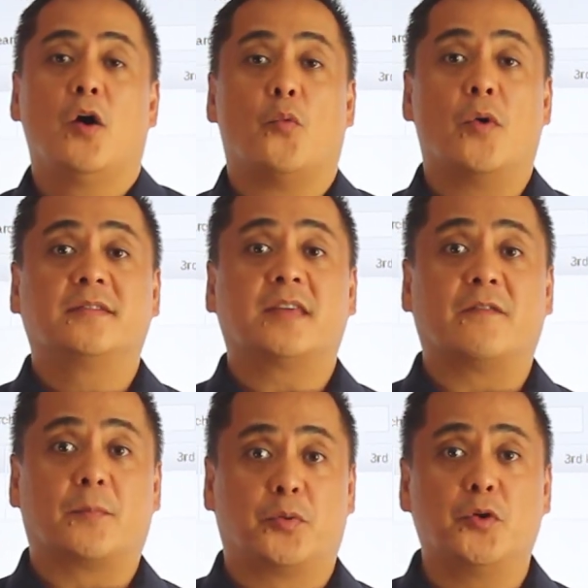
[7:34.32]
Once I've
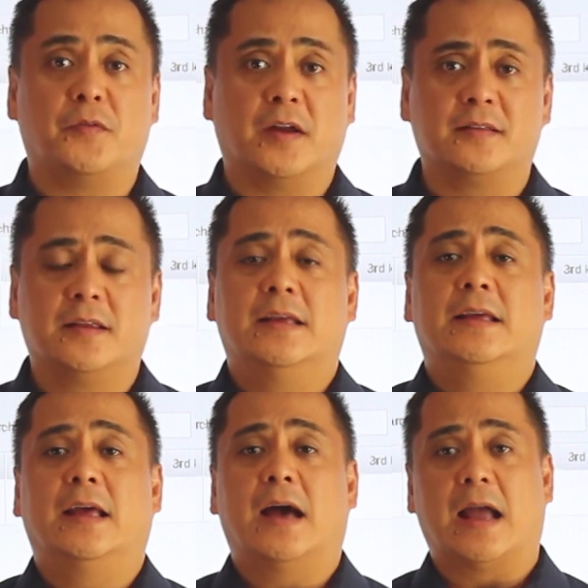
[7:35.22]
approved it,
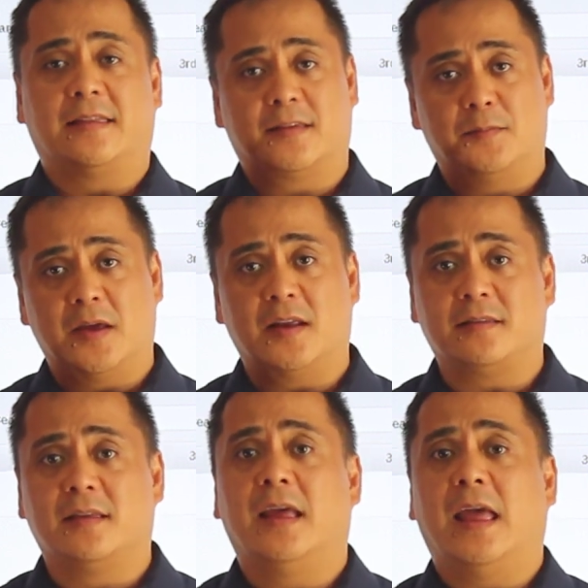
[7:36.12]
I submit
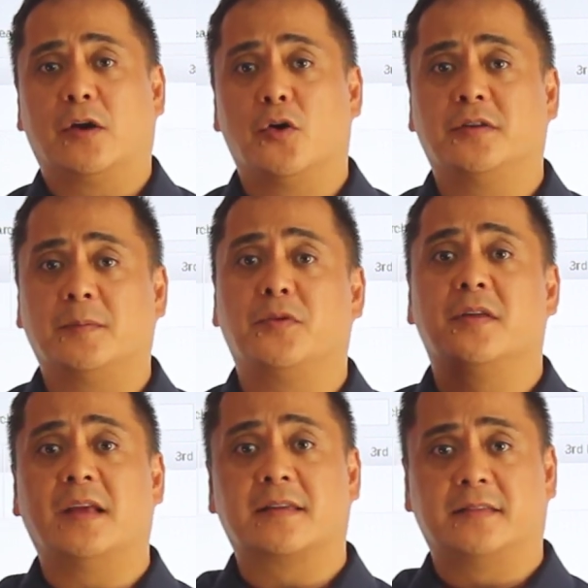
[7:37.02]
it, it goes up to the
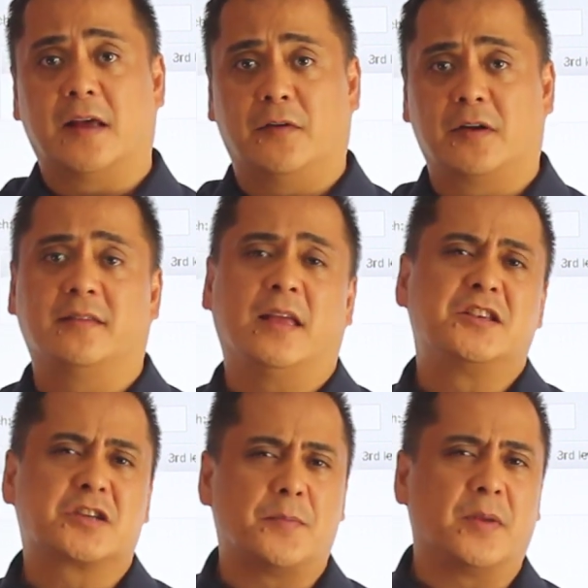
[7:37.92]
next level, because
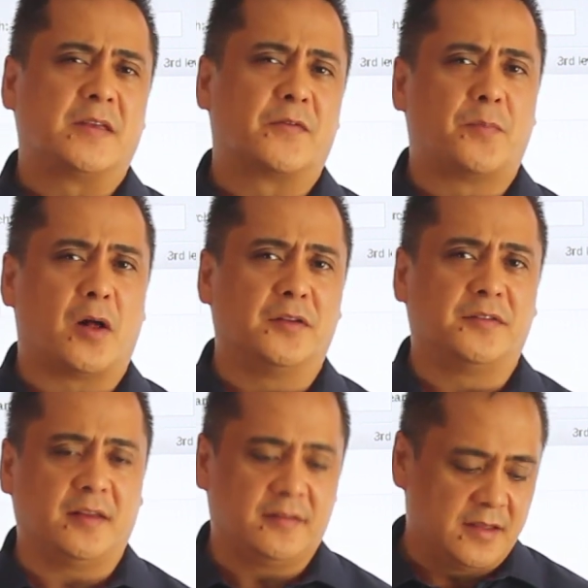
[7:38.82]
each company has different
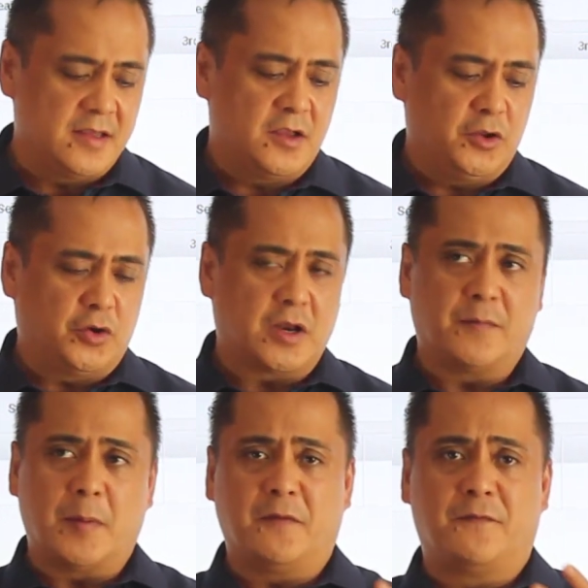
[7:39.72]
policies. You can have
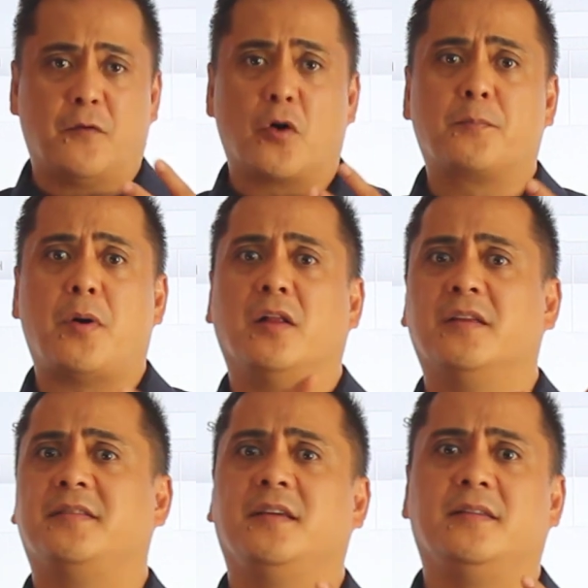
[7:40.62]
maybe 4
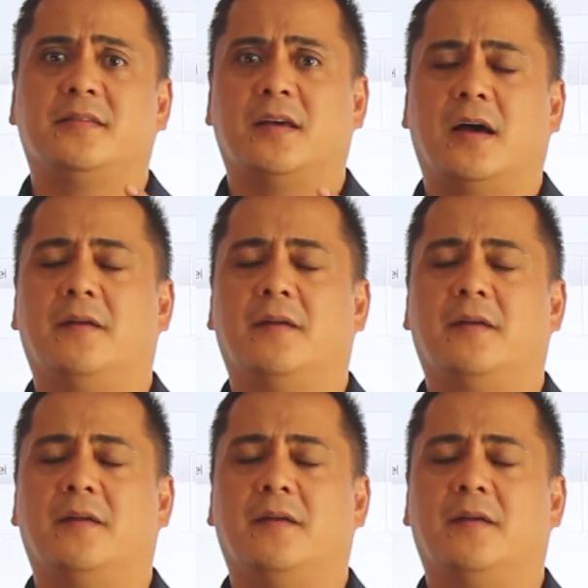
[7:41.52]
policies